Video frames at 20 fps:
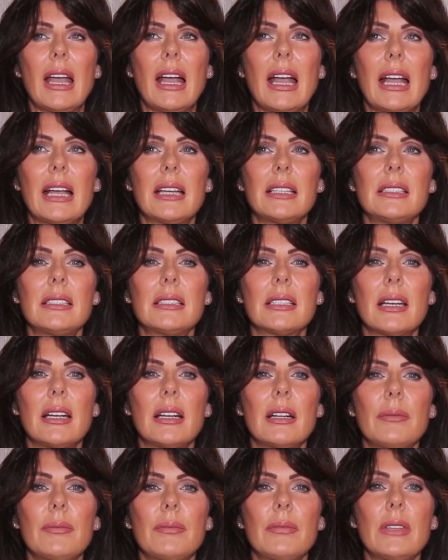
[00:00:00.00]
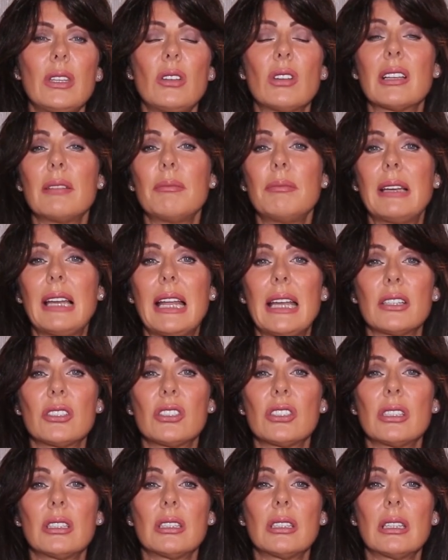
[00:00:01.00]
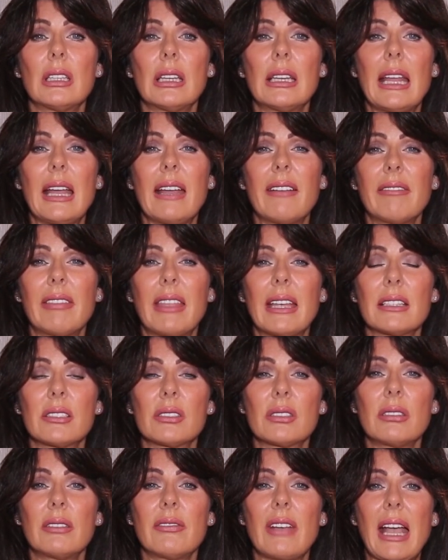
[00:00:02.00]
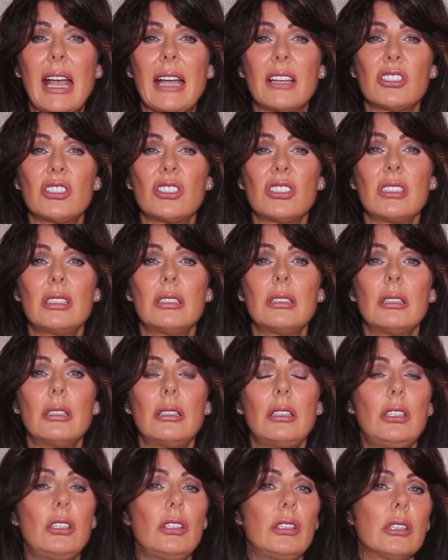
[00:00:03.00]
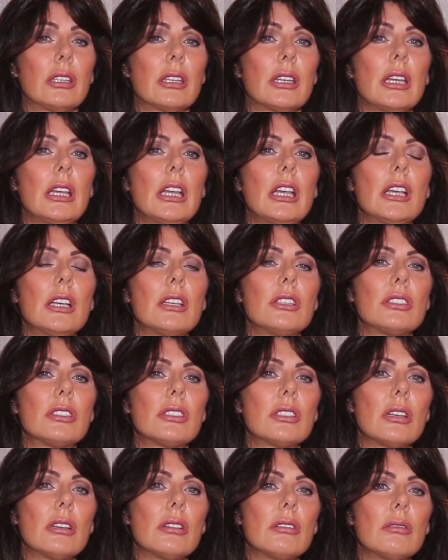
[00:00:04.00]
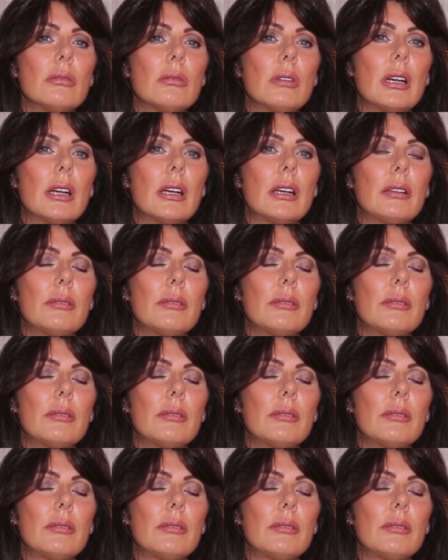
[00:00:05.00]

And your complexion can have that sort of ashen look. So